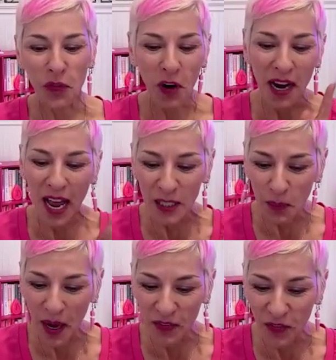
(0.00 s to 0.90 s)
Before I
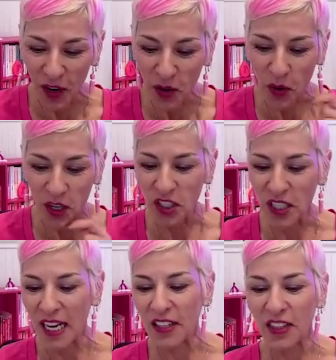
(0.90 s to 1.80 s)
ask my final question,
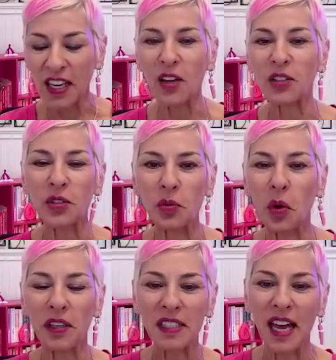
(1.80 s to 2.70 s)
anything else you
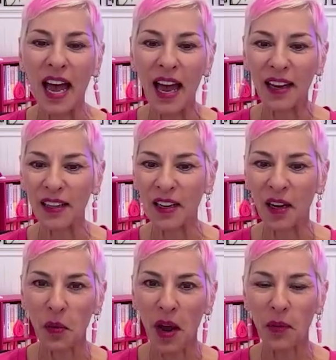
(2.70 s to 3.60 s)
want to add
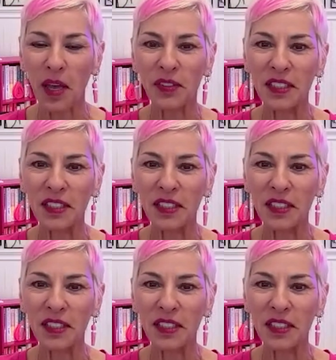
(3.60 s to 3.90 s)
that we